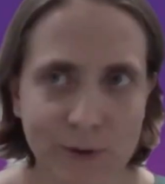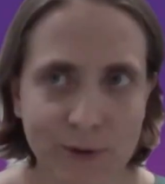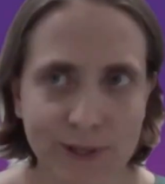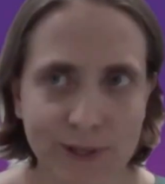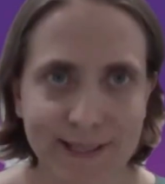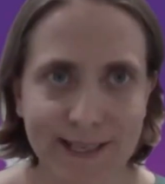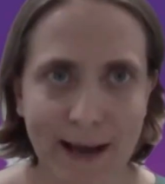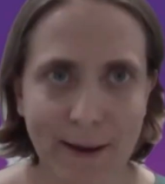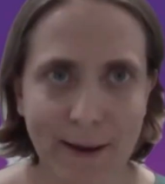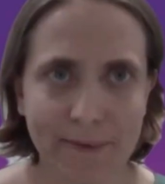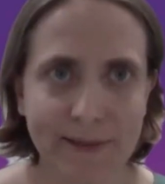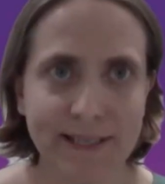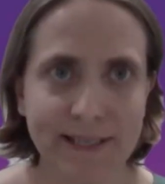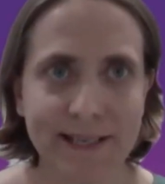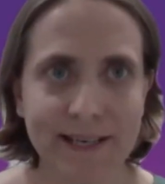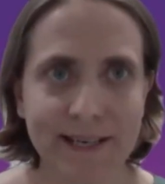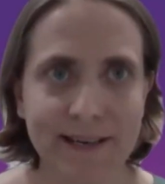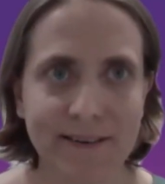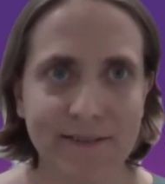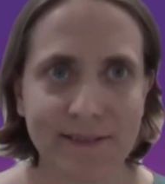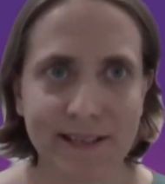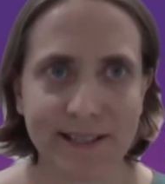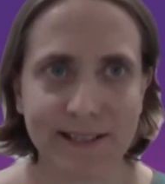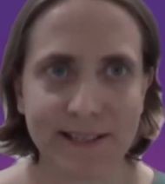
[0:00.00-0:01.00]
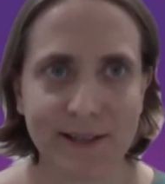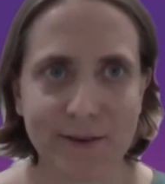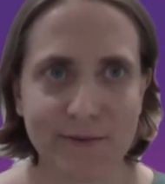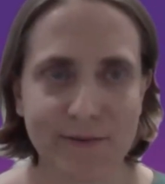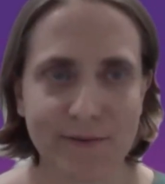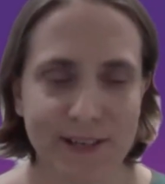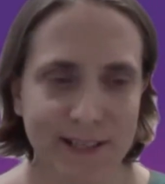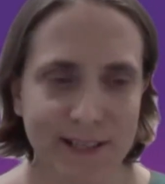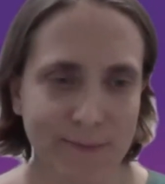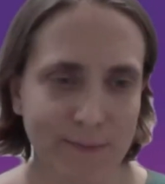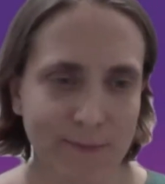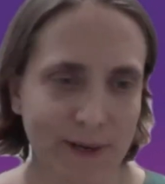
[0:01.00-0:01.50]
if you adapt it enough there's no
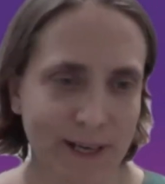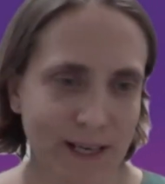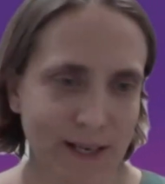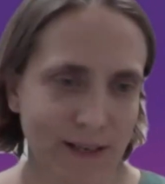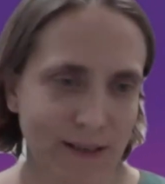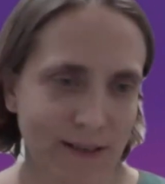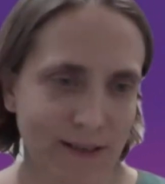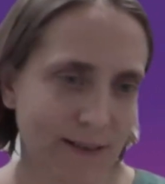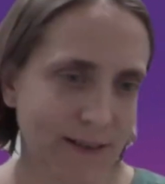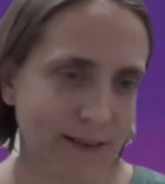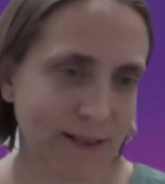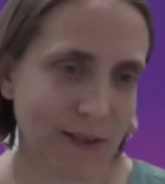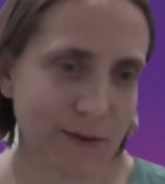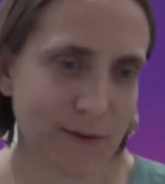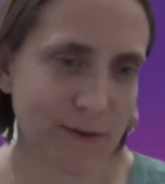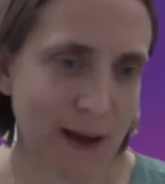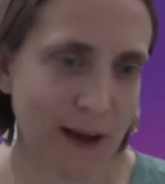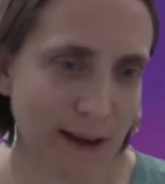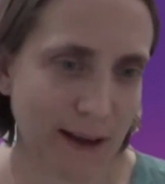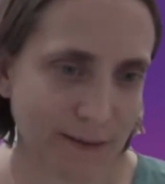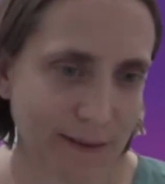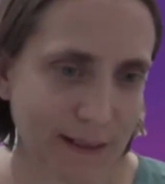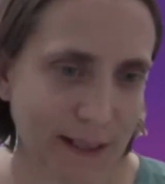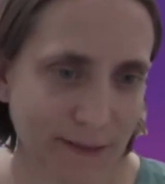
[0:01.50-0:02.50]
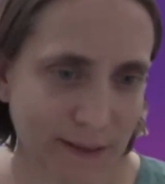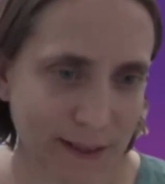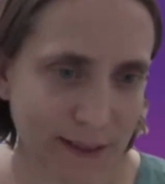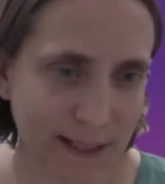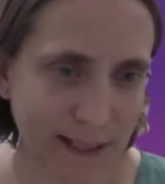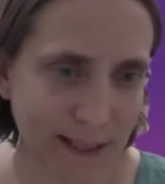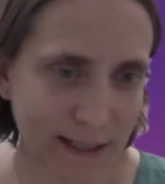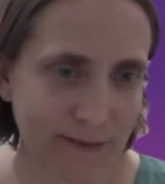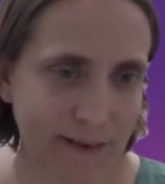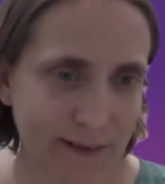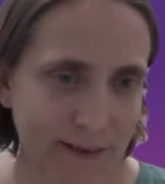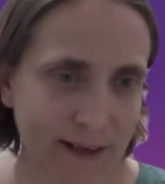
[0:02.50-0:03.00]
reason why you do have to have a
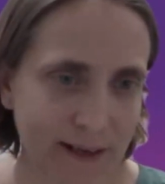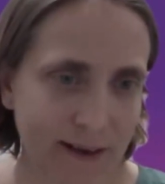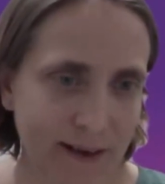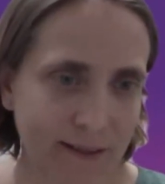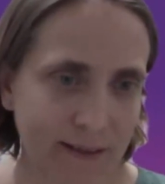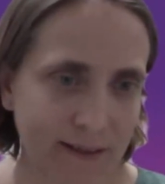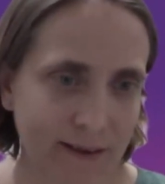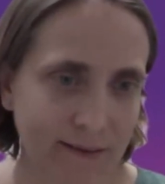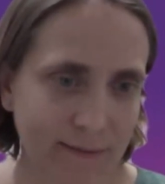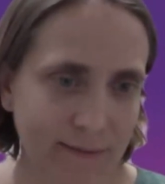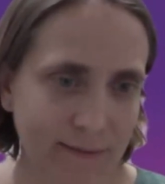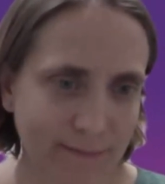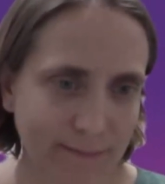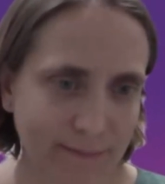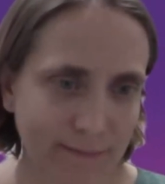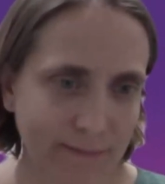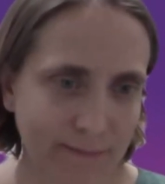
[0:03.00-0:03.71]
significant other